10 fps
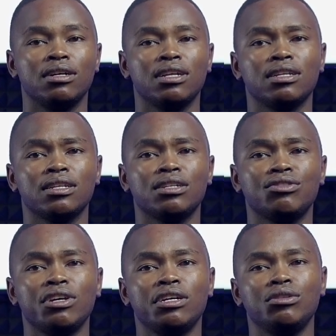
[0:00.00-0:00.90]
rather than
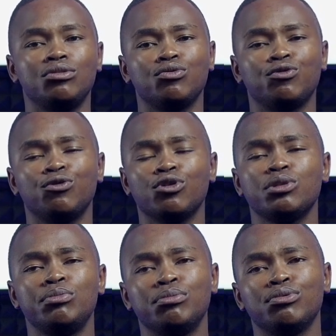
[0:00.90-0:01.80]
trying to
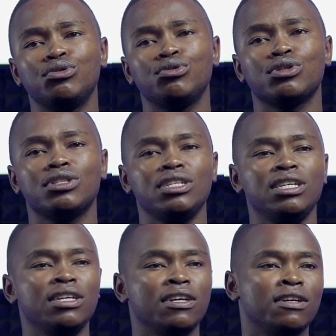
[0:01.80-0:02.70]
force people to
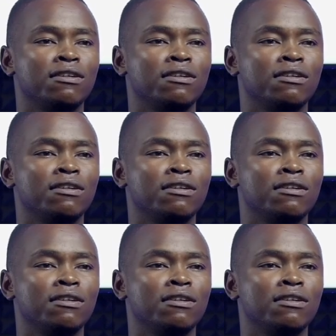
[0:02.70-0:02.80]
see